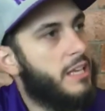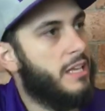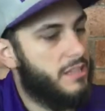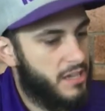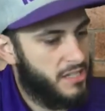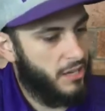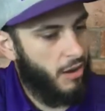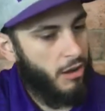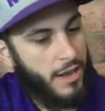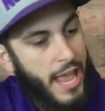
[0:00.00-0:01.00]
He does
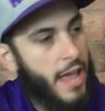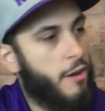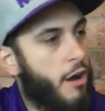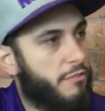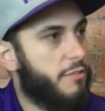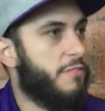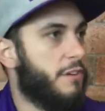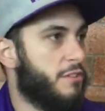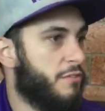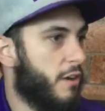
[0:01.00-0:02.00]
it on and off the
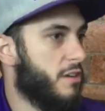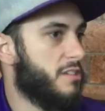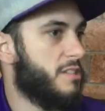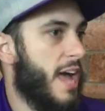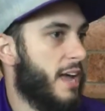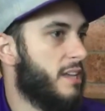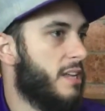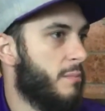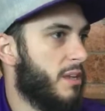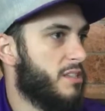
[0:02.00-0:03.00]
field. As far as his
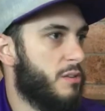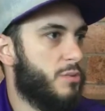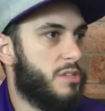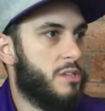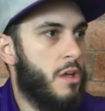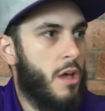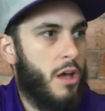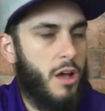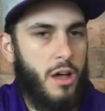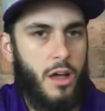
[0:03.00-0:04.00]
academics, he was
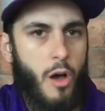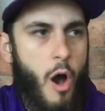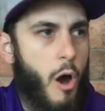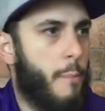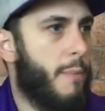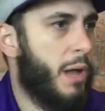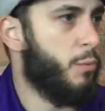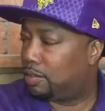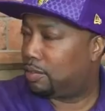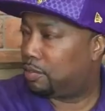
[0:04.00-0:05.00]
all
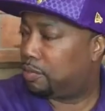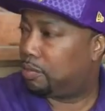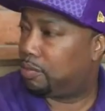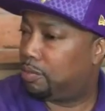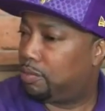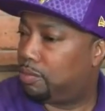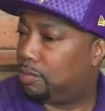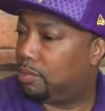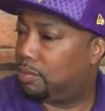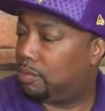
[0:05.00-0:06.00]
Mountain from San
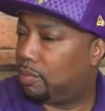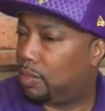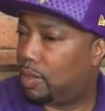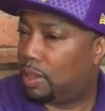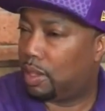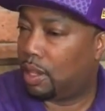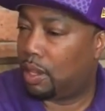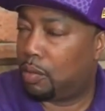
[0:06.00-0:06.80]
Bernardino, California.